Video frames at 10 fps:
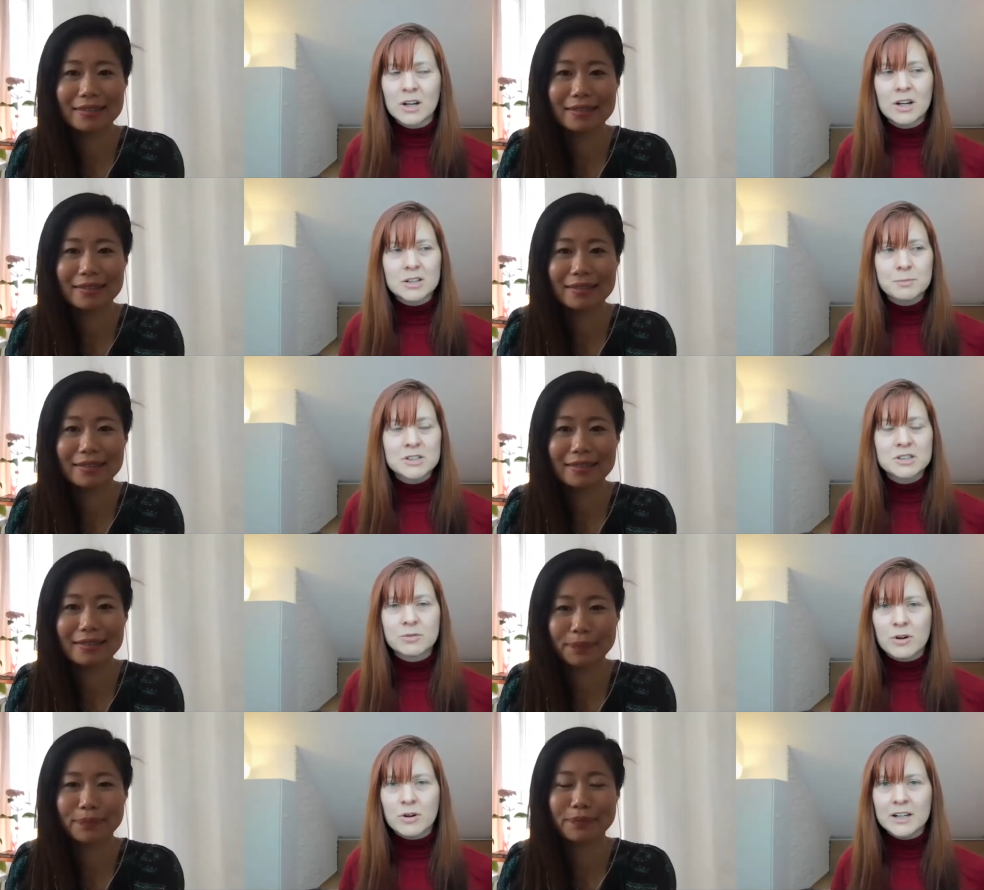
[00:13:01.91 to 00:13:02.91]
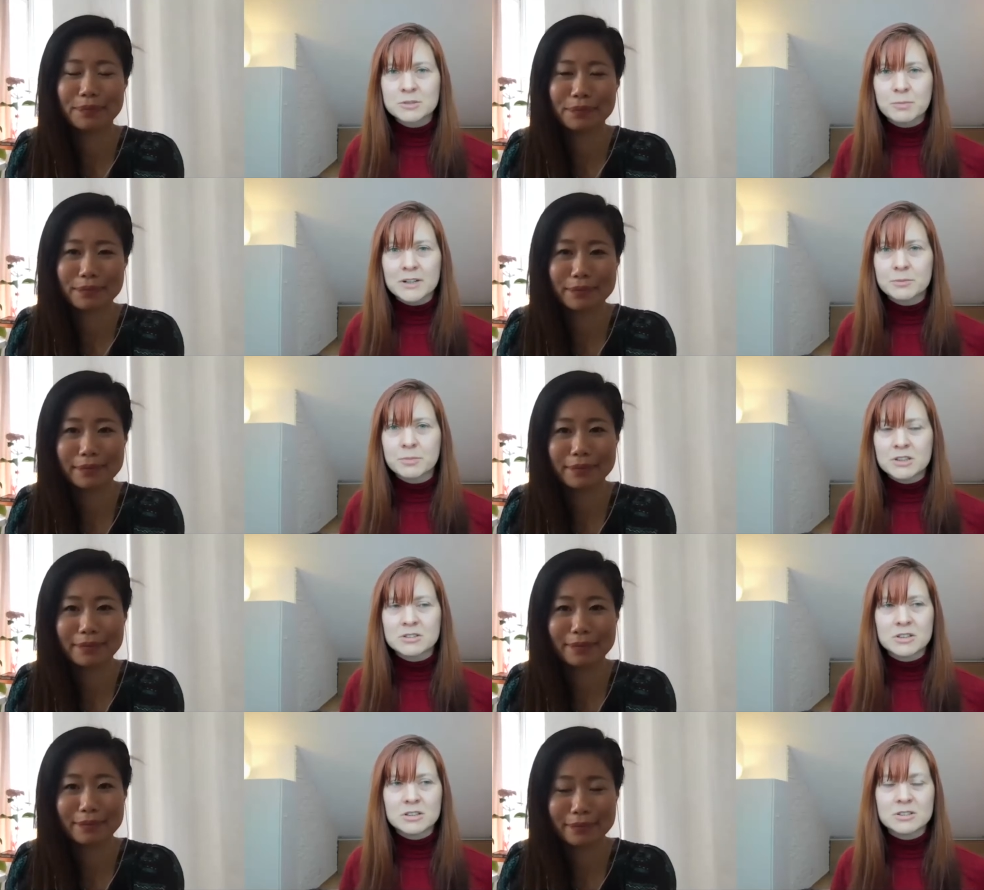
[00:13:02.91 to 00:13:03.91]
Speaker 1: especially for expat
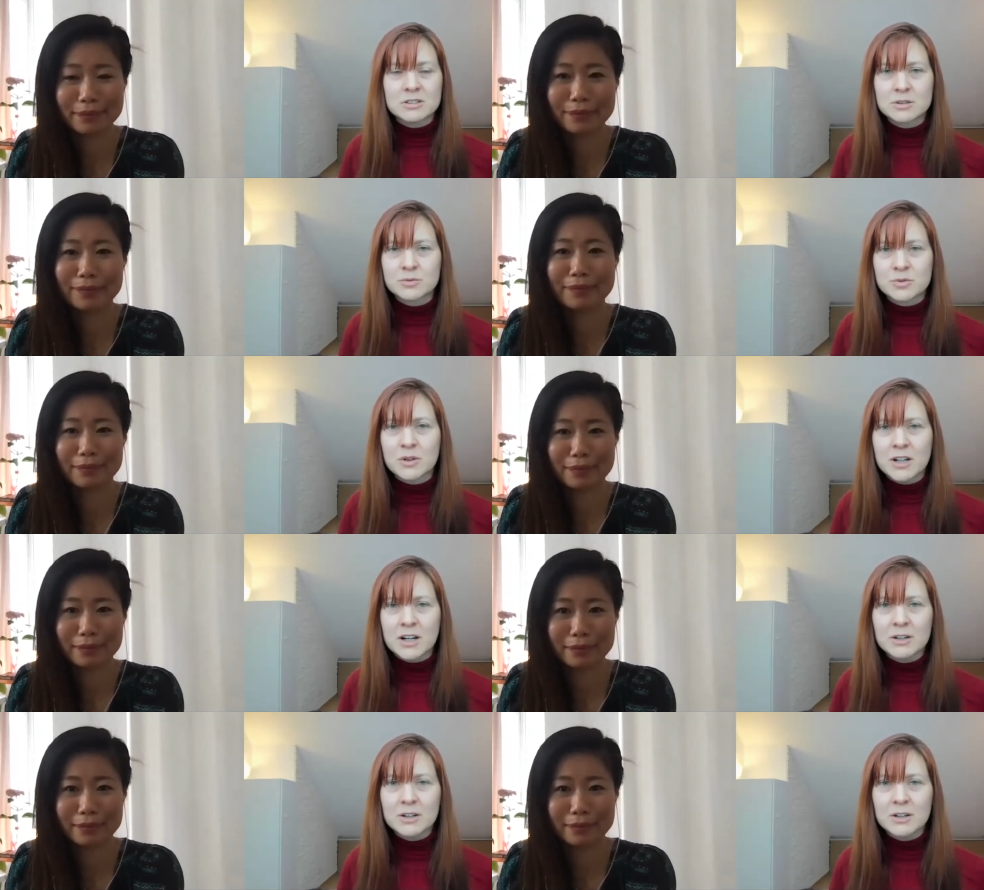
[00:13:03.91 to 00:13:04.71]
PhDs, it's very hard